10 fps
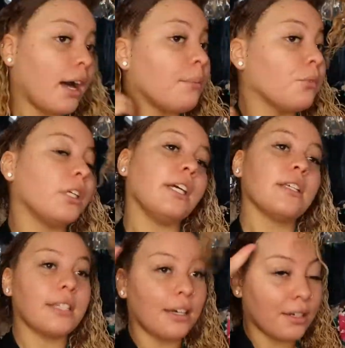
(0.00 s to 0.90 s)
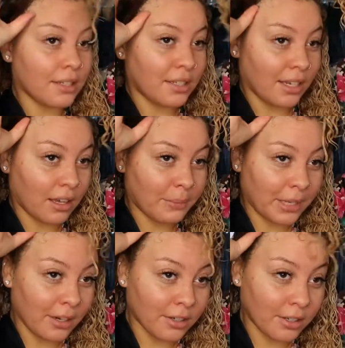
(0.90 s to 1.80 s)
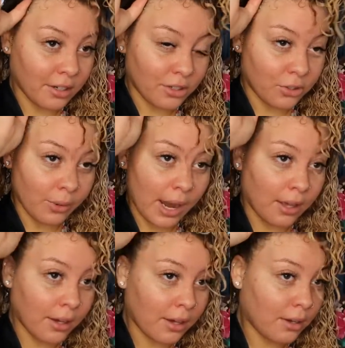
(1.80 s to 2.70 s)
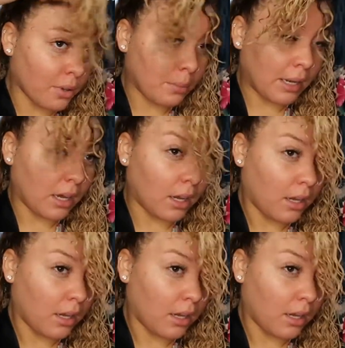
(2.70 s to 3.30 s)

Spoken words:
I'm really excited to see how my hair is gonna dry with my